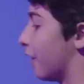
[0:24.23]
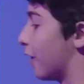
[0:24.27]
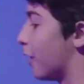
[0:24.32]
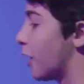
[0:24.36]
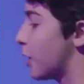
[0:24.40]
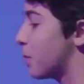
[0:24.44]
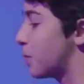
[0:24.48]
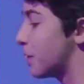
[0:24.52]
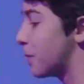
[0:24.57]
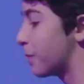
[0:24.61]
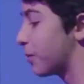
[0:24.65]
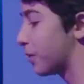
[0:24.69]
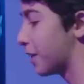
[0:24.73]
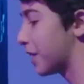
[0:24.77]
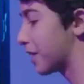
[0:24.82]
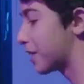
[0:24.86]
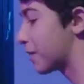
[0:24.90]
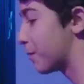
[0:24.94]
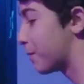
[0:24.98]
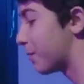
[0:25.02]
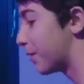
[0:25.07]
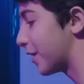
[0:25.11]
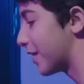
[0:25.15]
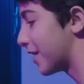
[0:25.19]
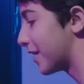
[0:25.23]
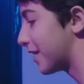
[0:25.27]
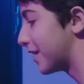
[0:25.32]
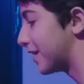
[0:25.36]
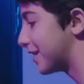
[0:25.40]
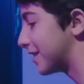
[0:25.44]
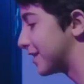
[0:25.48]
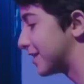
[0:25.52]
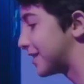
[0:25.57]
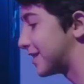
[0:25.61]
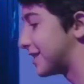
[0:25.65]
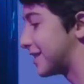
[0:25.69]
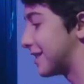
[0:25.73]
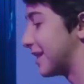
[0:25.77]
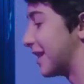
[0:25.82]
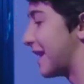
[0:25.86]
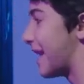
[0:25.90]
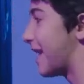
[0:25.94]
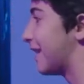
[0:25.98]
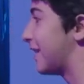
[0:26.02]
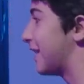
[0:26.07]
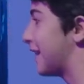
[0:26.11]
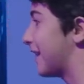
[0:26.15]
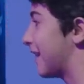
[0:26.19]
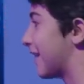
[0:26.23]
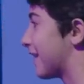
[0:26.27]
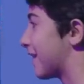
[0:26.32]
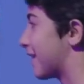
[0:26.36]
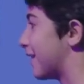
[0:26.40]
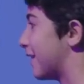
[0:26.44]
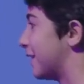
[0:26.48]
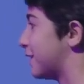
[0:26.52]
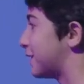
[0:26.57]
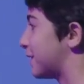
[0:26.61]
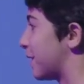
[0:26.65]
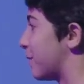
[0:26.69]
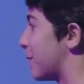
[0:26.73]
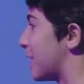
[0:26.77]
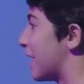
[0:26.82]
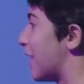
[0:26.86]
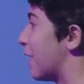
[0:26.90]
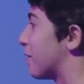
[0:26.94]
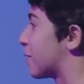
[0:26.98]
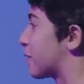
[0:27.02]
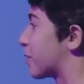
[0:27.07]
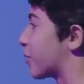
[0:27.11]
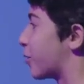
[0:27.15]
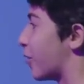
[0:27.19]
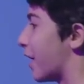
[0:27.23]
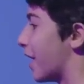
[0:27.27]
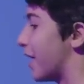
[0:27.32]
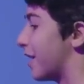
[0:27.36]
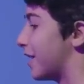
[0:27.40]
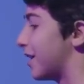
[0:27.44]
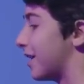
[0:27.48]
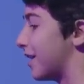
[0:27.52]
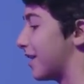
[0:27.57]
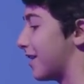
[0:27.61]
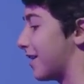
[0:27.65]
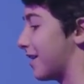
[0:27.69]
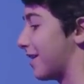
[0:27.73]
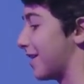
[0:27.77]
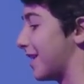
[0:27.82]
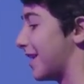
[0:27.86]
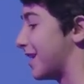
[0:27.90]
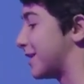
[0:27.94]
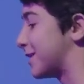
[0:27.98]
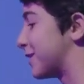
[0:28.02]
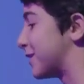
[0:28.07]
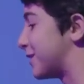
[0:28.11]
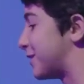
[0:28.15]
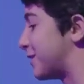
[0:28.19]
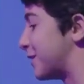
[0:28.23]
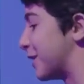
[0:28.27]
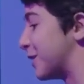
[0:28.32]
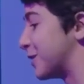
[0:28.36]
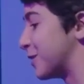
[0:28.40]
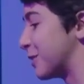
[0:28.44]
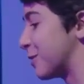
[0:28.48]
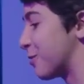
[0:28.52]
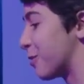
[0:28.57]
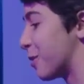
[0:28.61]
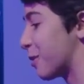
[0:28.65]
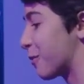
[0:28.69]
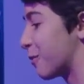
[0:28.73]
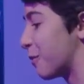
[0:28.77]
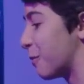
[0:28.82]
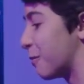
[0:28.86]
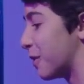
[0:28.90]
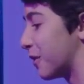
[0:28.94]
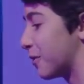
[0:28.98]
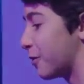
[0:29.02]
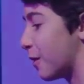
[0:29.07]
A lot of people like to play slanted like this. I mean, I've tried it, it just doesn't work for me.